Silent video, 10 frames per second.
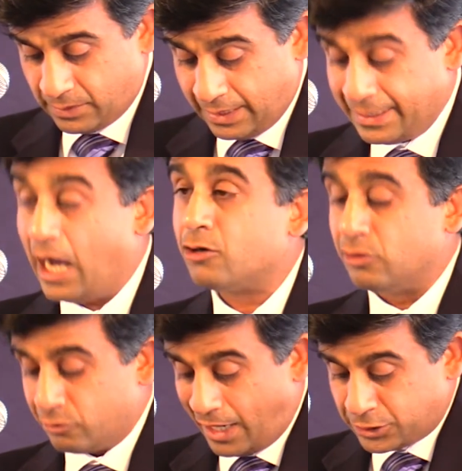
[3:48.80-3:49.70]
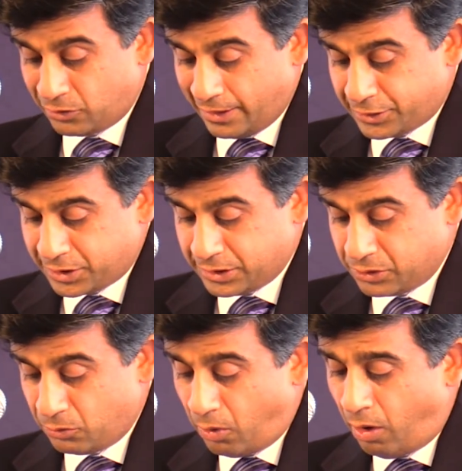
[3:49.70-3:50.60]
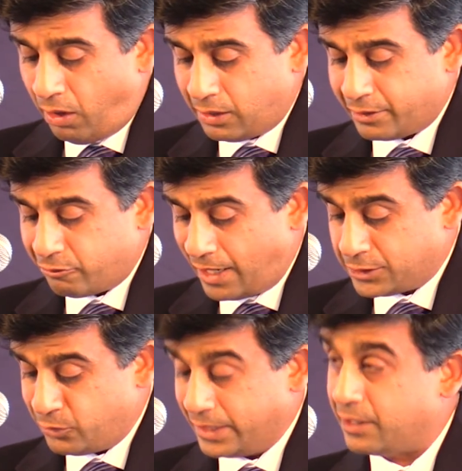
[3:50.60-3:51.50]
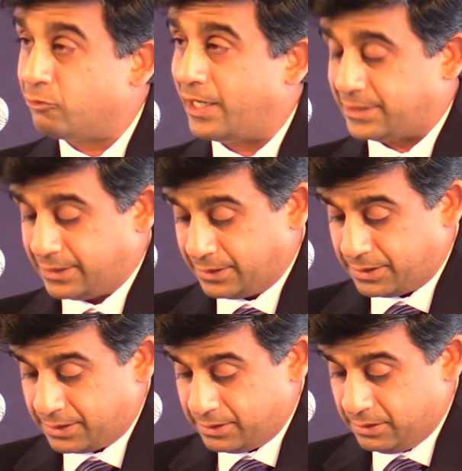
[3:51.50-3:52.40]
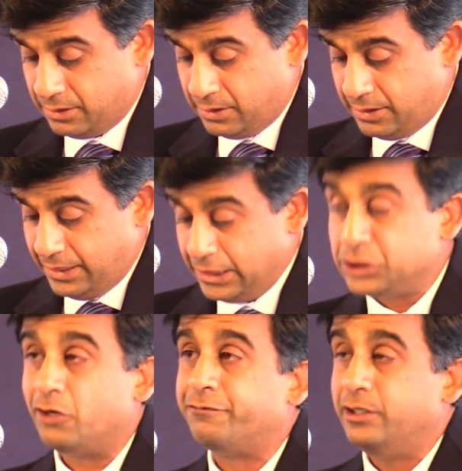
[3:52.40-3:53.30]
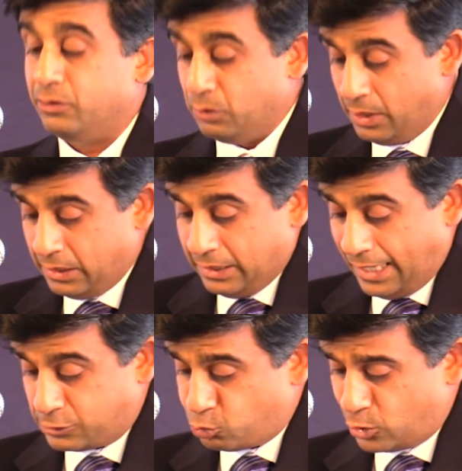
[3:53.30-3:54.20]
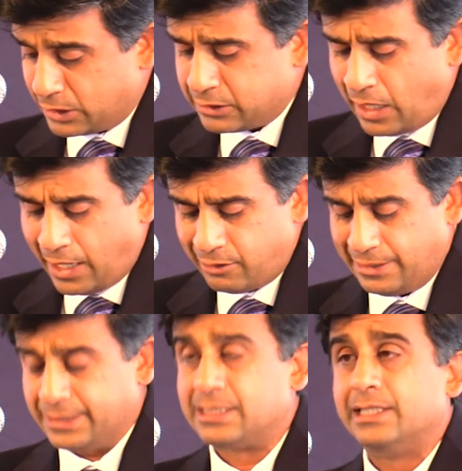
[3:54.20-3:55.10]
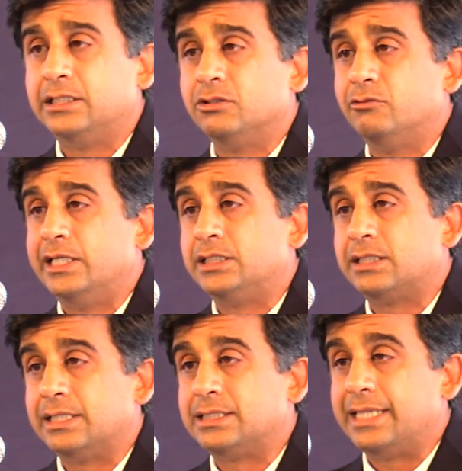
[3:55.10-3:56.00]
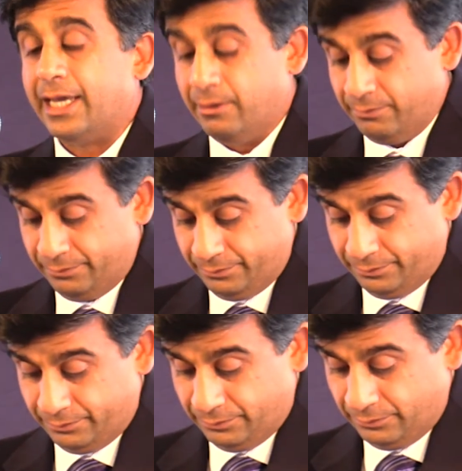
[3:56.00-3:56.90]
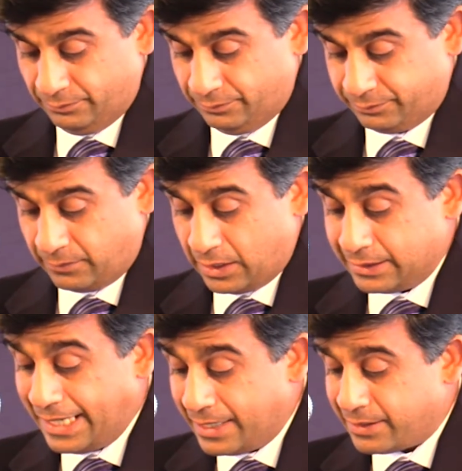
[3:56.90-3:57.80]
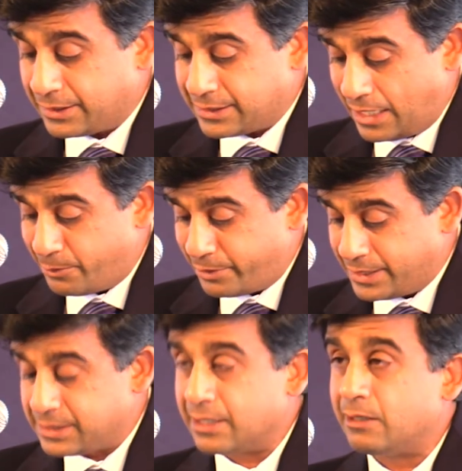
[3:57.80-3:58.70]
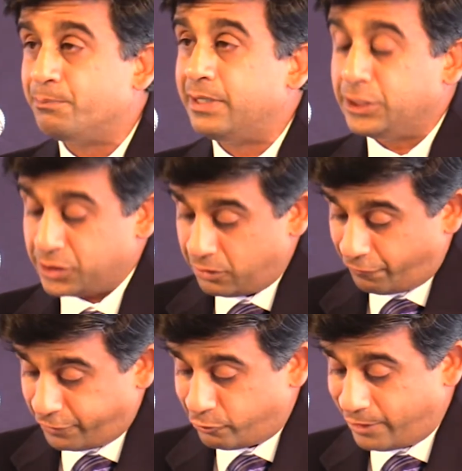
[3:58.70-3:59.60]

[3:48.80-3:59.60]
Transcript: And now congratulations to all the graduating residents. Each of you has worked tirelessly to reach this day. A day that celebrates the completion of your